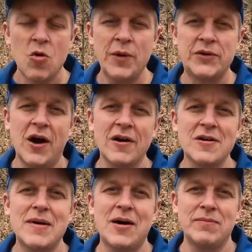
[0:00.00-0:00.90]
When we talk
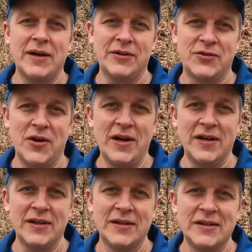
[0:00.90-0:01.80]
about base
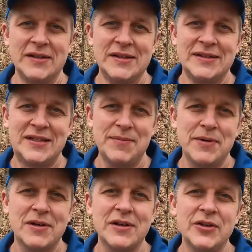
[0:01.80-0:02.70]
training, typically